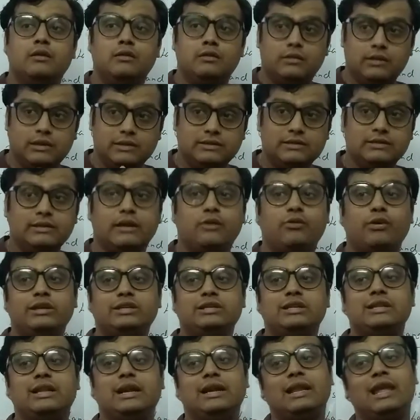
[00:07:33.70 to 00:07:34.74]
This is a
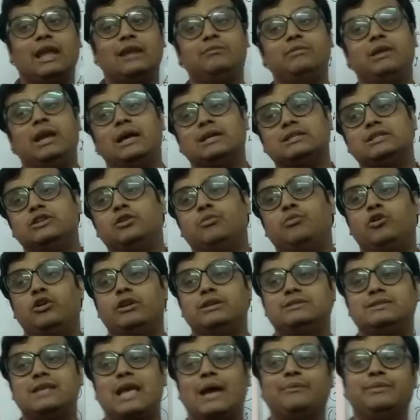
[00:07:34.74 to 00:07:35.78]
question that can be asked in board
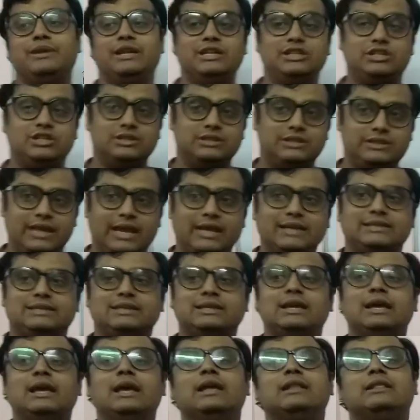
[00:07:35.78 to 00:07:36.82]
examinations. Yes,
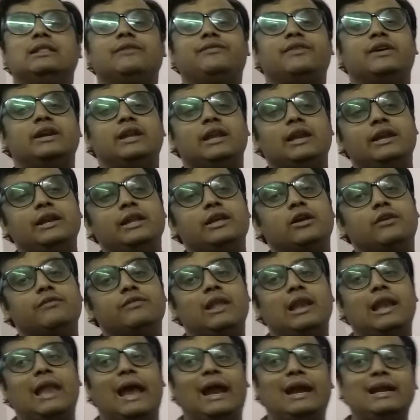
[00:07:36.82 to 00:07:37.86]
the fertility of
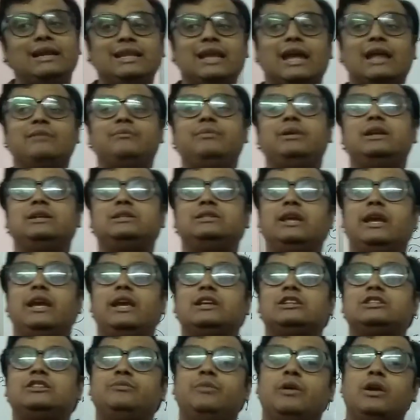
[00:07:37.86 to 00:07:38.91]
the land can be
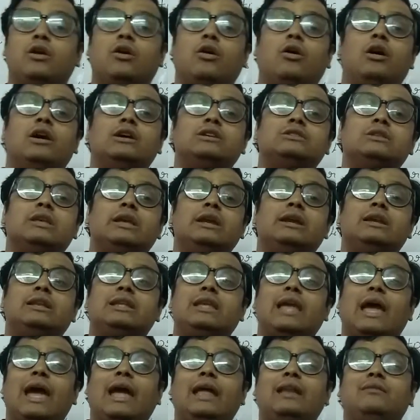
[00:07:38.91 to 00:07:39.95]
changed because it
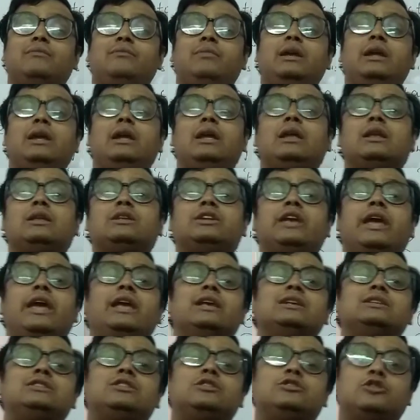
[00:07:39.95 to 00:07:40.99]
can be
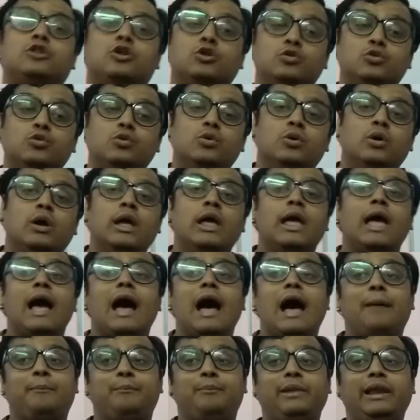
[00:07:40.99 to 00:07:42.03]
changed through
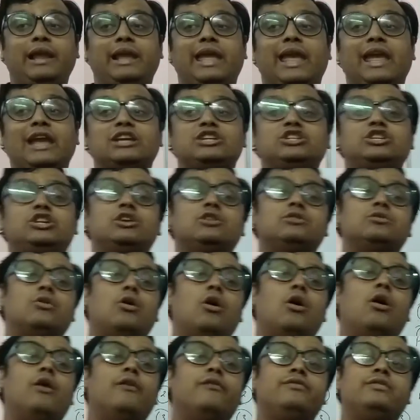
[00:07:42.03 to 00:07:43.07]
application
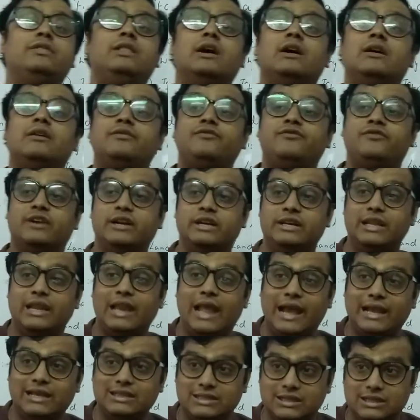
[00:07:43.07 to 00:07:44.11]
of the
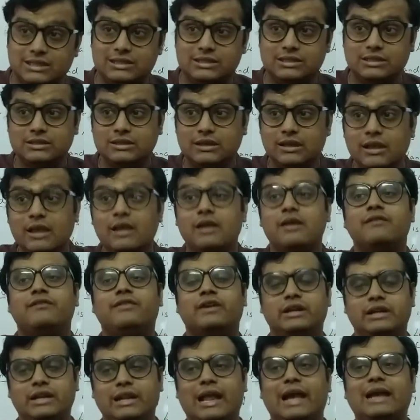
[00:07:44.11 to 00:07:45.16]
fertilizers.
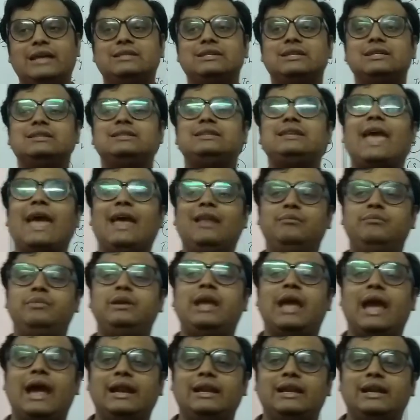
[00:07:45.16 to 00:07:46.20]
Fertilizers can
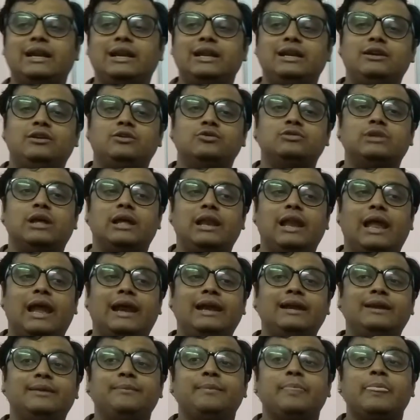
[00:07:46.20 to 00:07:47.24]
be added into the
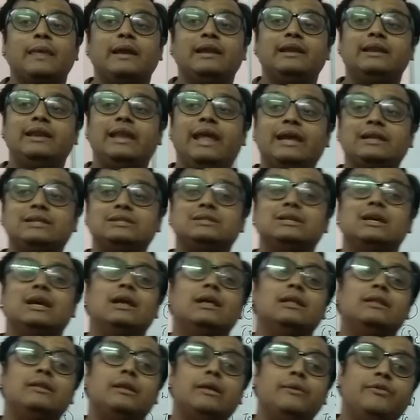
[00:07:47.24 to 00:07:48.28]
land. Next,
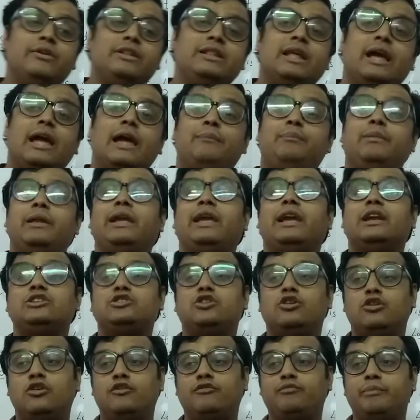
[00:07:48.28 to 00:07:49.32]
with the
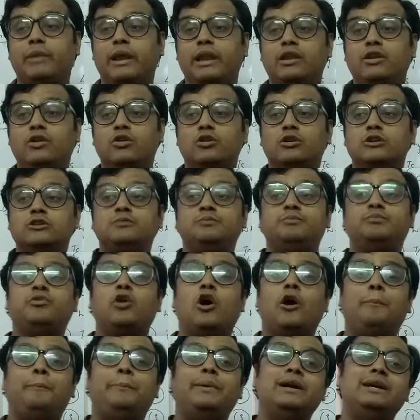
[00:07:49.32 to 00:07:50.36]
application of manures,
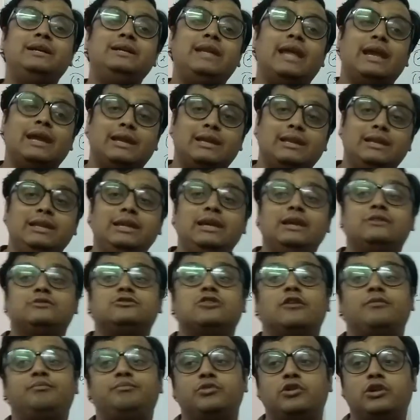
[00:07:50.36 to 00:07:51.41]
proper techniques
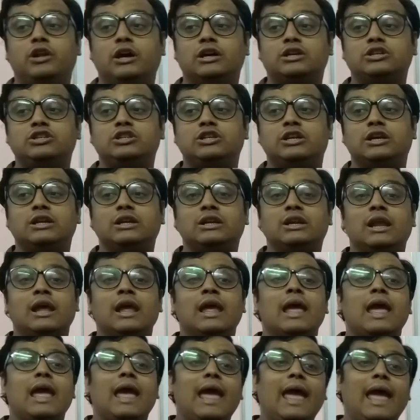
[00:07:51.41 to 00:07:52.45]
of production
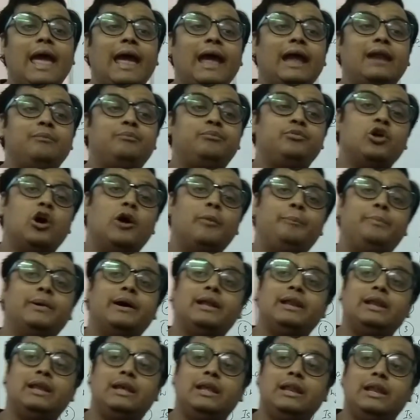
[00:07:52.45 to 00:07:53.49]
and
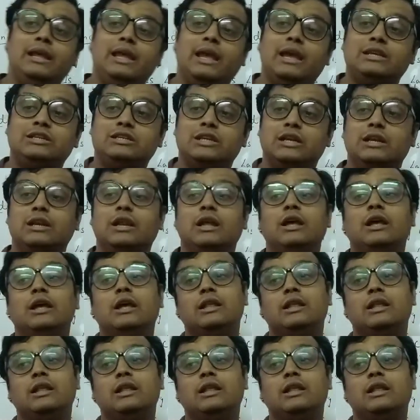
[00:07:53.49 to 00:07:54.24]
proper irrigation.